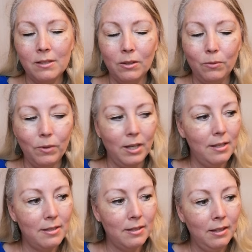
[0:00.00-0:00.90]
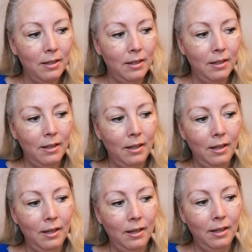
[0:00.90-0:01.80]
So it was
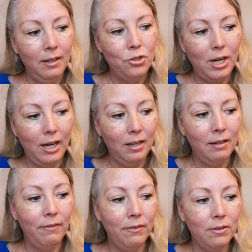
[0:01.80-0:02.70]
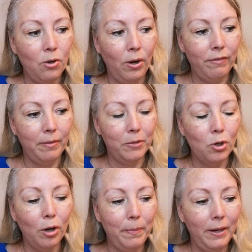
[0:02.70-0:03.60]
Jane going from
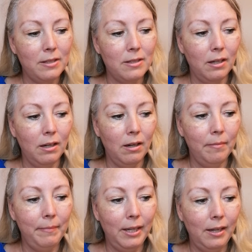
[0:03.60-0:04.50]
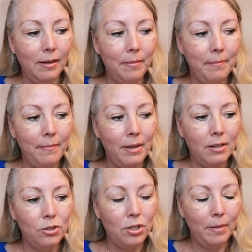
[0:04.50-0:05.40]
corporate to her
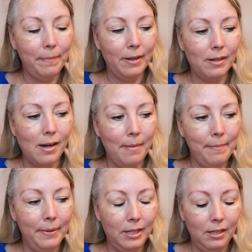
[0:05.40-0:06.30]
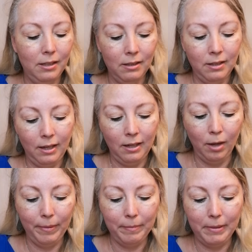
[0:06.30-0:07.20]
mediumship company and
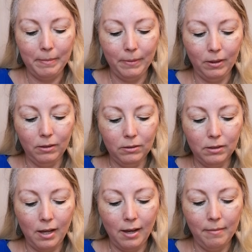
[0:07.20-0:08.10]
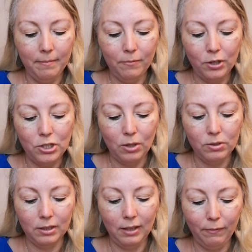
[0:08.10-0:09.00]
helping people um, reach
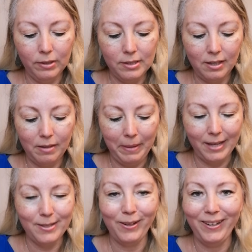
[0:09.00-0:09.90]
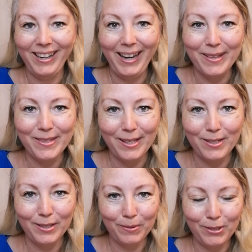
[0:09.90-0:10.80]
out to loved ones that have passed on and
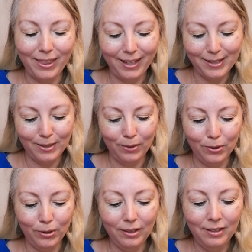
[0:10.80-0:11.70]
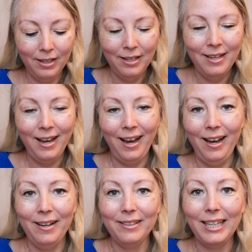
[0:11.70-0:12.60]
ancestors, which I think is so cool.
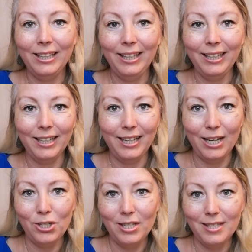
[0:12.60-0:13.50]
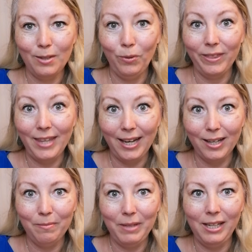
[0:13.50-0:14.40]
Uh, healing concussions and what that
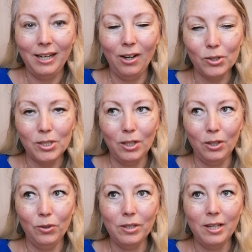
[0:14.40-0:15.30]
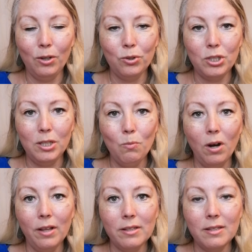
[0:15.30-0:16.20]
could mean, and also, you know, she
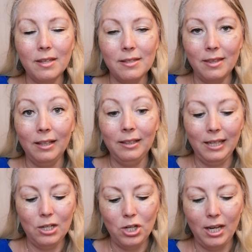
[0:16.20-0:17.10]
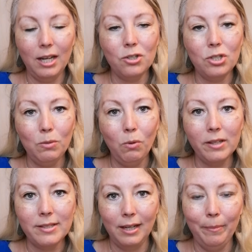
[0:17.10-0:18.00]
wants this. The lady Janet, she
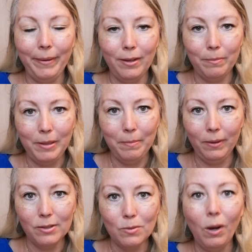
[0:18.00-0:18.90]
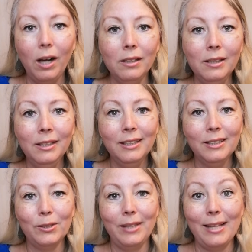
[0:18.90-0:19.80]
wants to help other people as well.
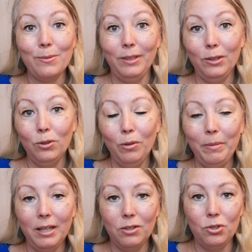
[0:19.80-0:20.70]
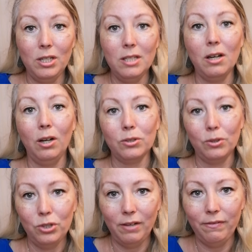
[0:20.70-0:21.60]
So that's really cool because she's
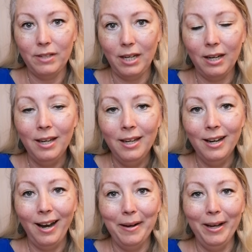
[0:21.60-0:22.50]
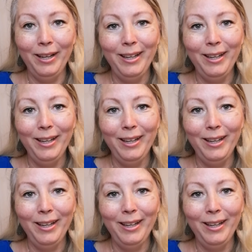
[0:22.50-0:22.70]
also shifting. Uh,